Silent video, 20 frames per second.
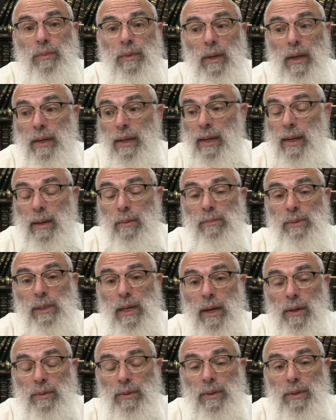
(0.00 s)
And he comes
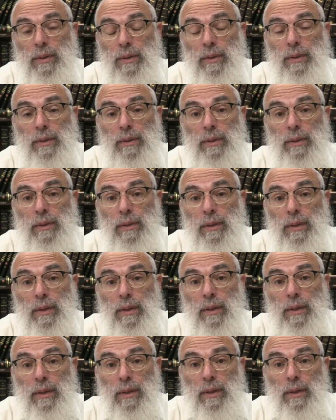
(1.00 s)
out
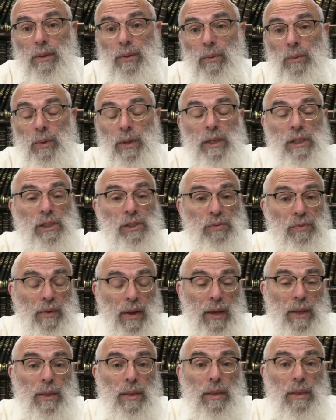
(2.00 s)
with his
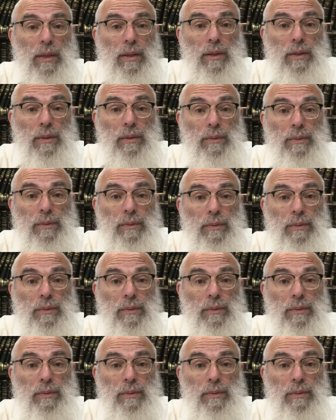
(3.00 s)
faith,